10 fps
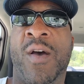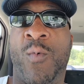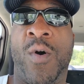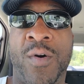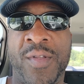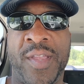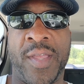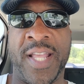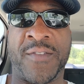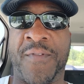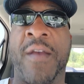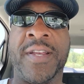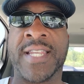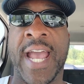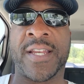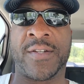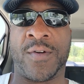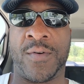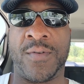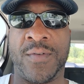Well, it's very
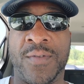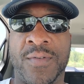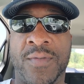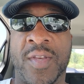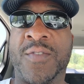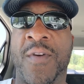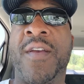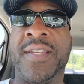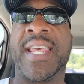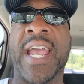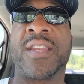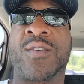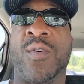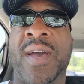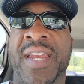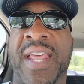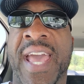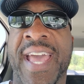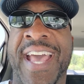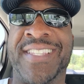technical. It's very technical, and
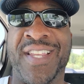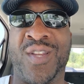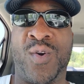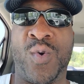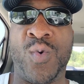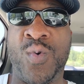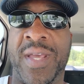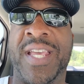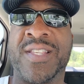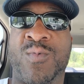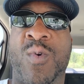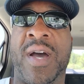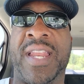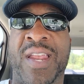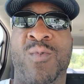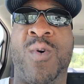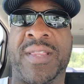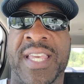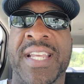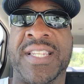as in the who is what and
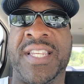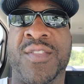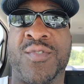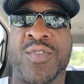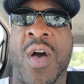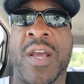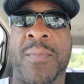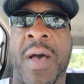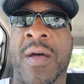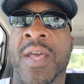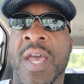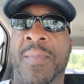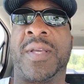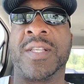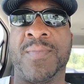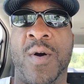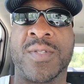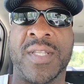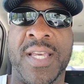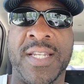what the entity that you're talking about, because
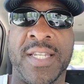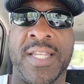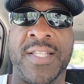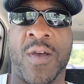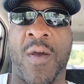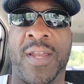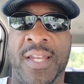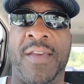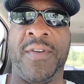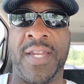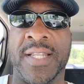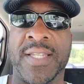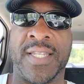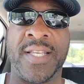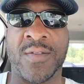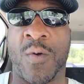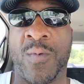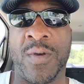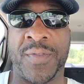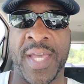most of the entities aren't living entities or
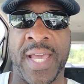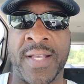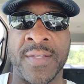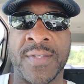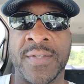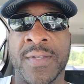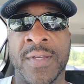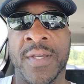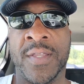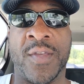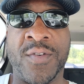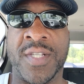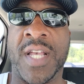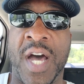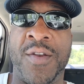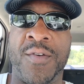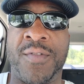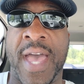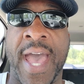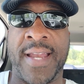real things. They're just under
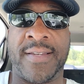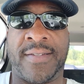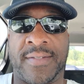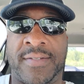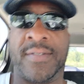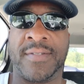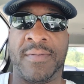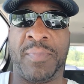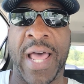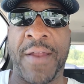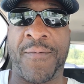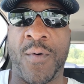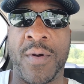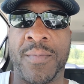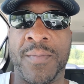that platform.